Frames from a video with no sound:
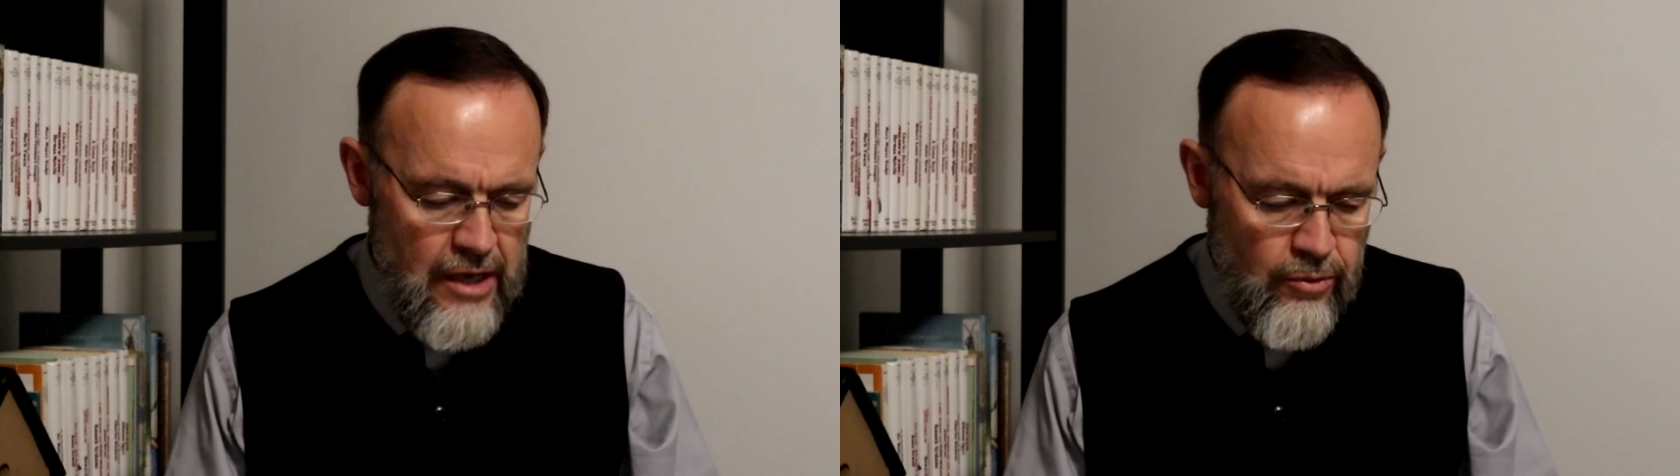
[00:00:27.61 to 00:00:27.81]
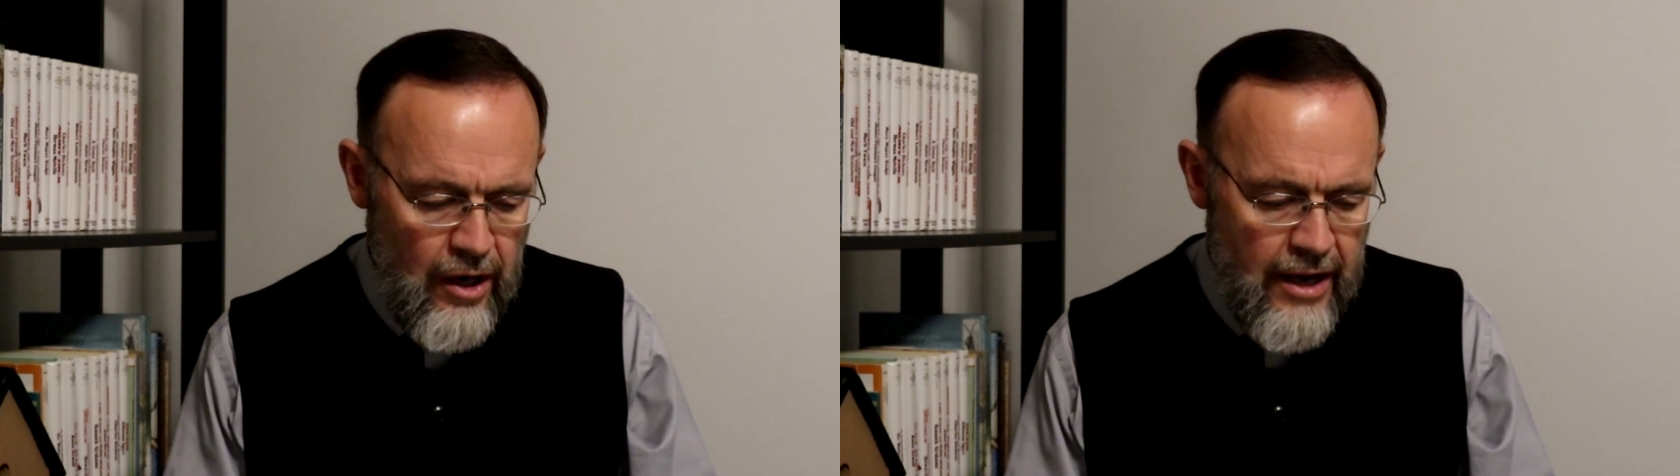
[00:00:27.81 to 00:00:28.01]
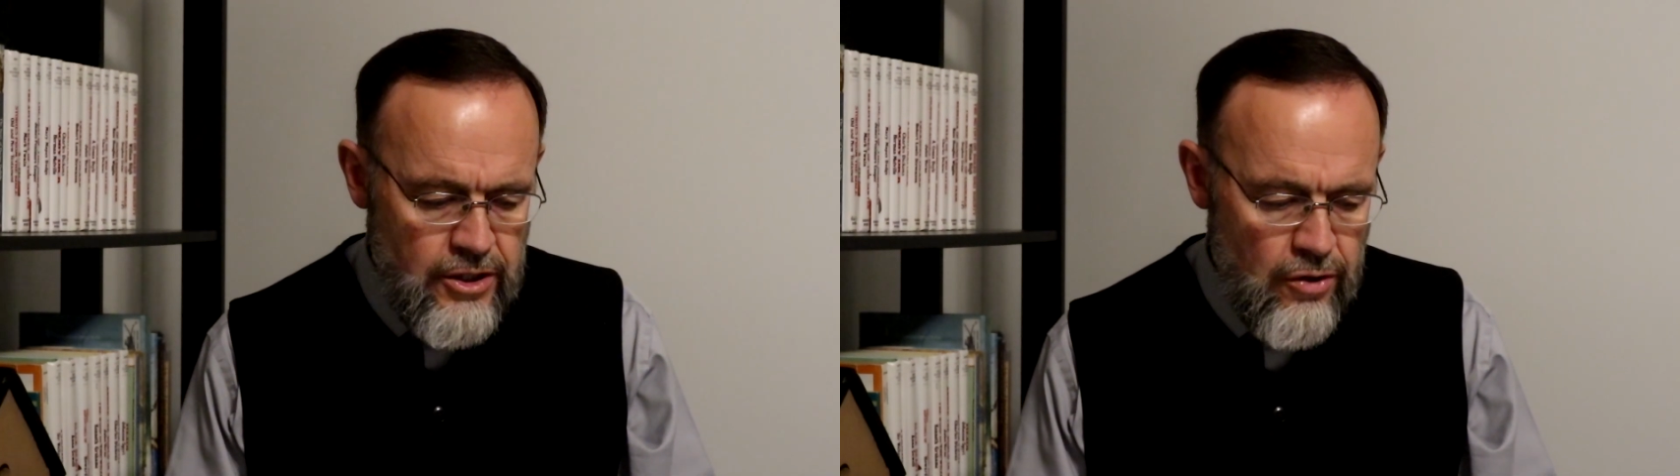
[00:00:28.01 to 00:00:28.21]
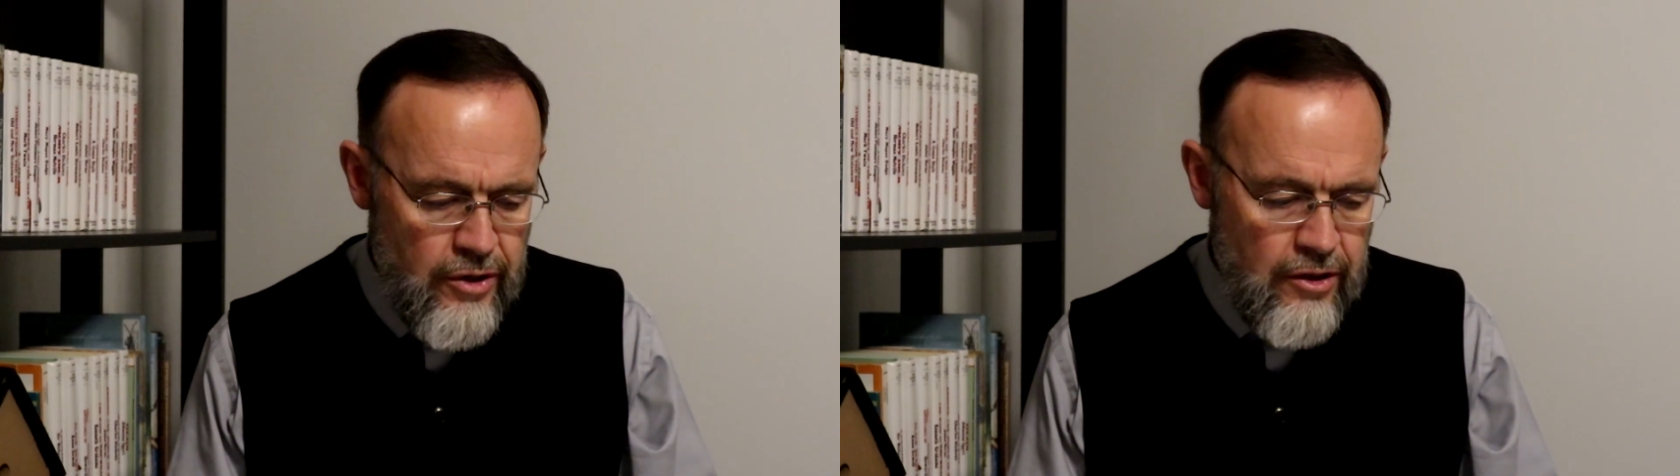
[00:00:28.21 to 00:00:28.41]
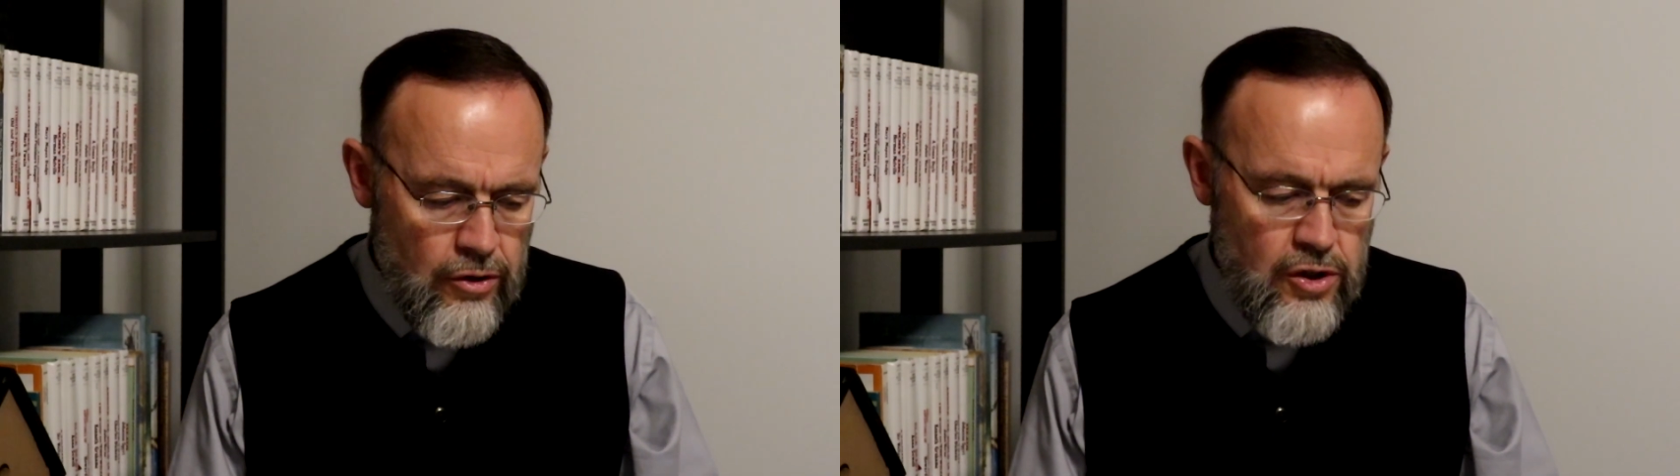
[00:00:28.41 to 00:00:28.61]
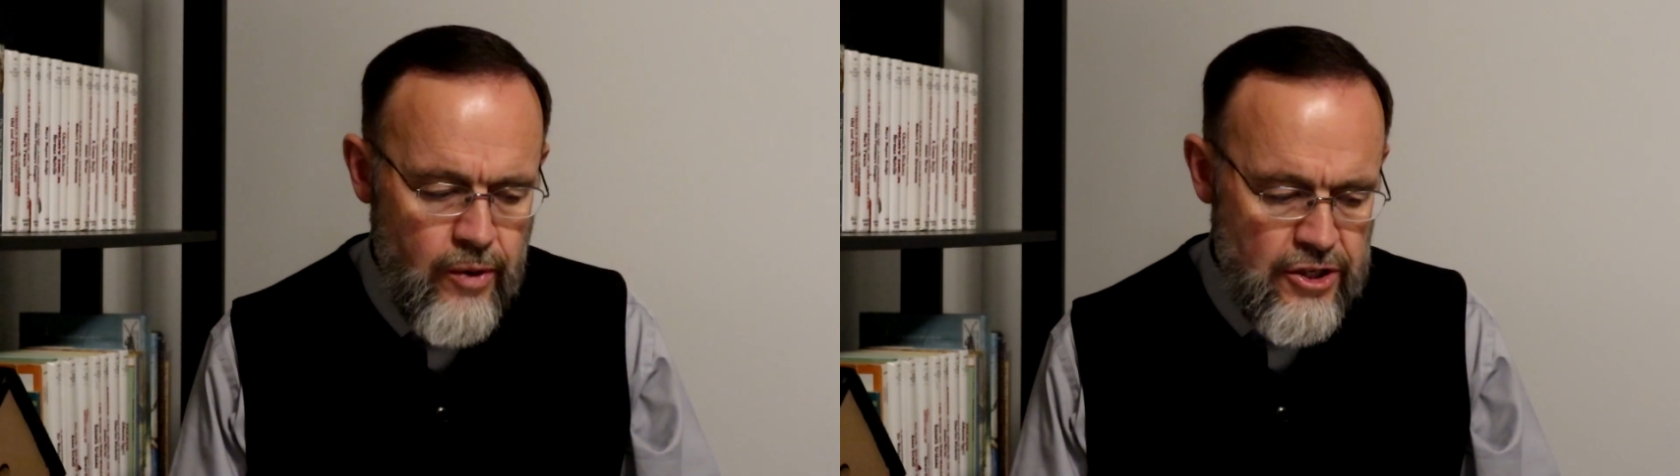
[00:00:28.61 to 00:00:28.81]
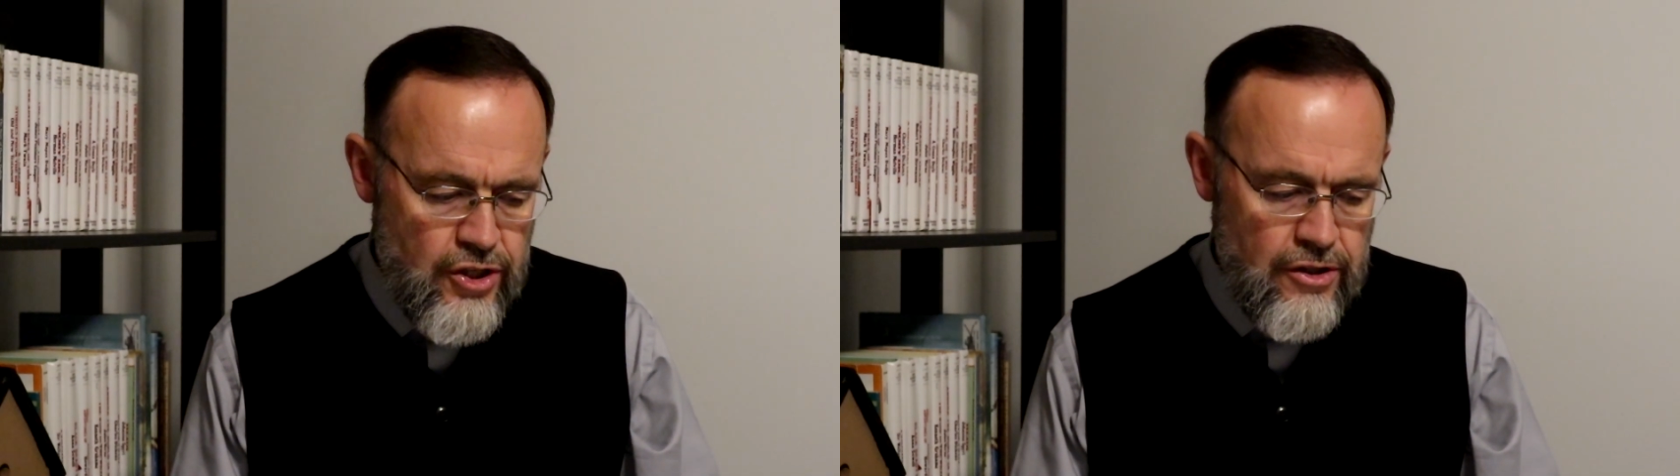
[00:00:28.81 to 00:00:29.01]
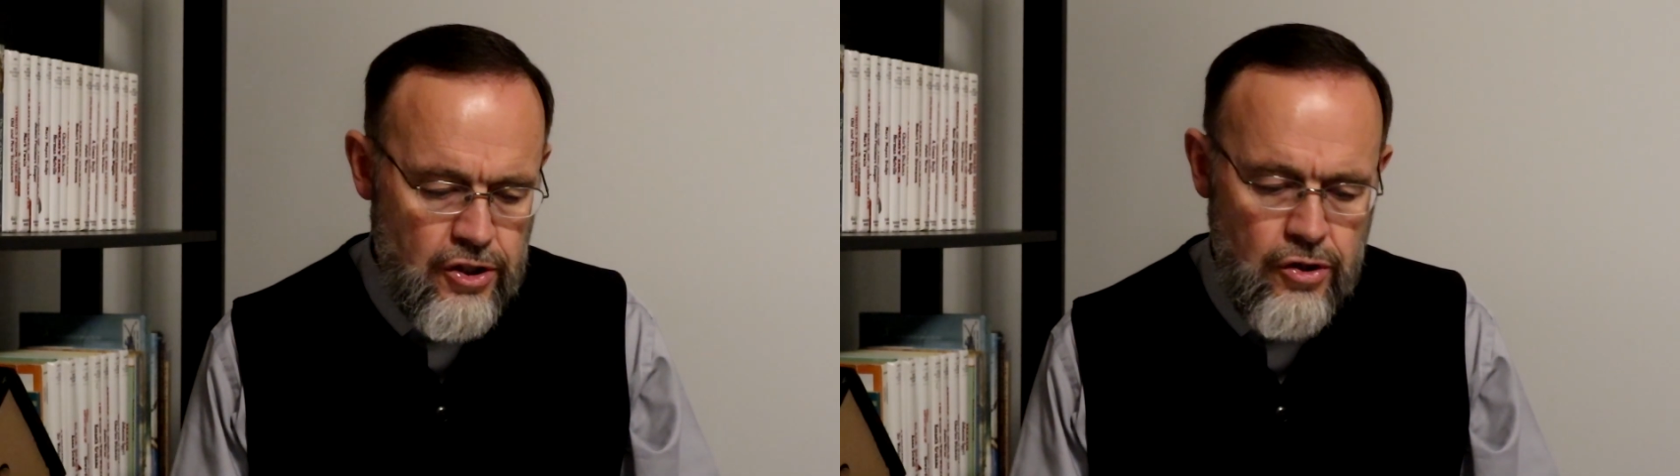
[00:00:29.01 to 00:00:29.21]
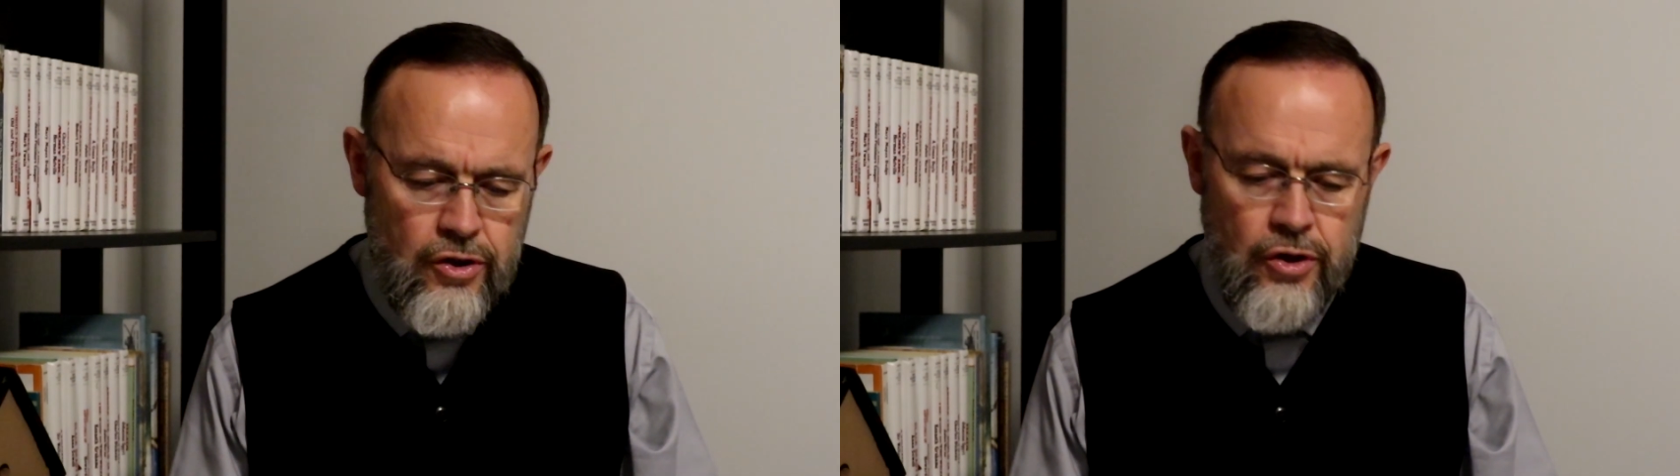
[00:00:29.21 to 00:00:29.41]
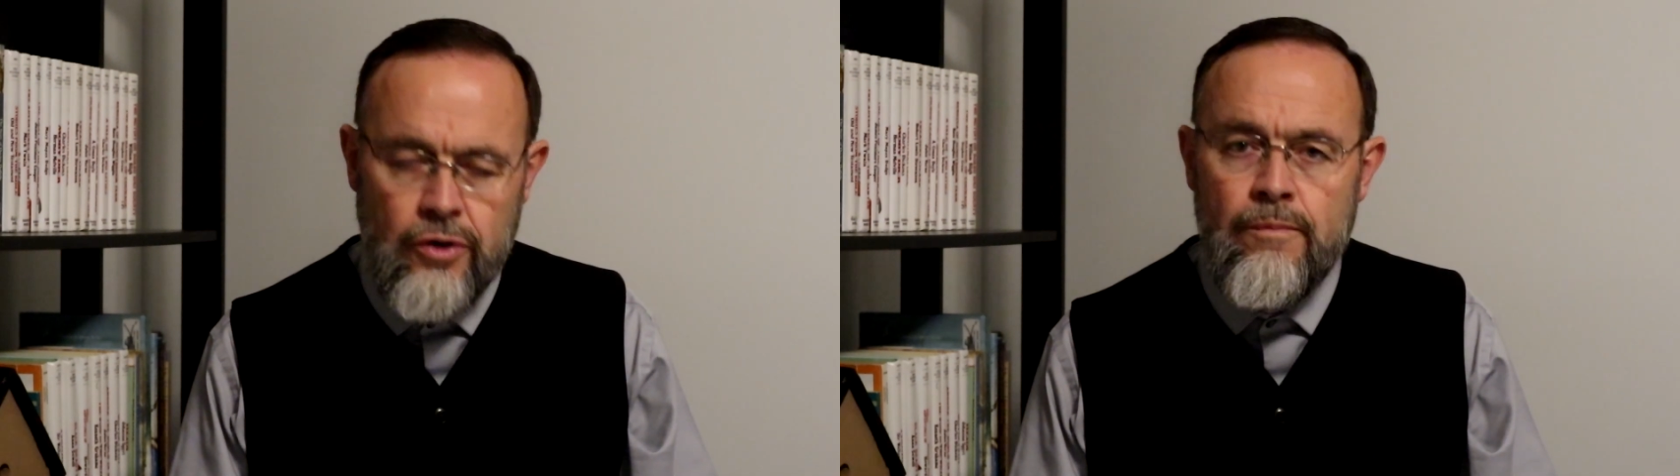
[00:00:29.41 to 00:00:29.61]
I would like to read those questions to
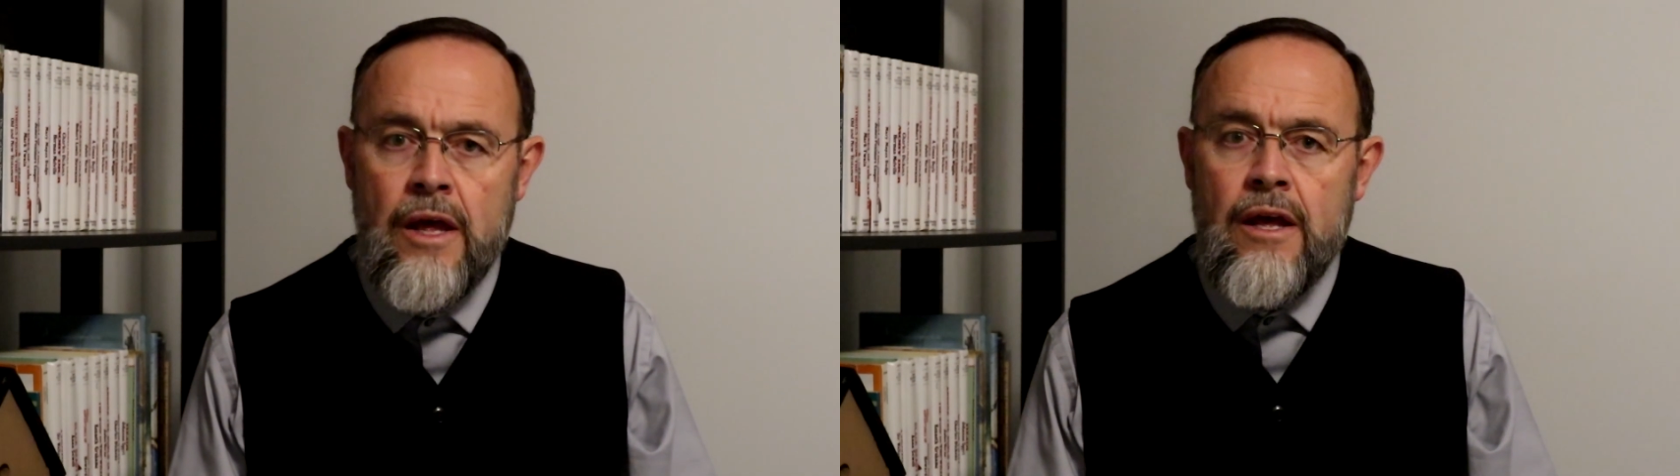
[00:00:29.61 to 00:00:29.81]
you